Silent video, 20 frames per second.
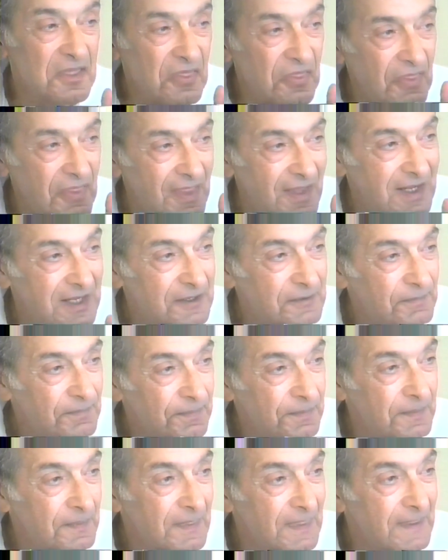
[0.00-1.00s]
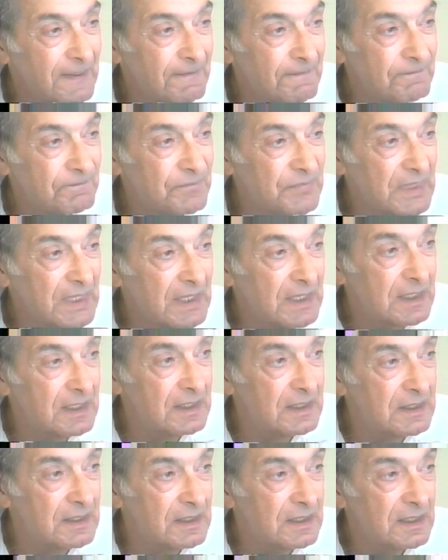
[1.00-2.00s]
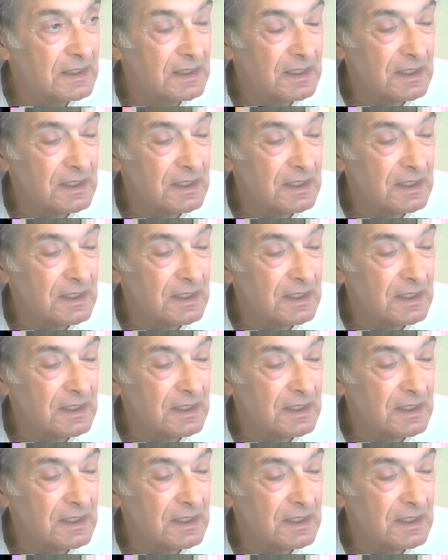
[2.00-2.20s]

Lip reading: That was an extraordinary decision.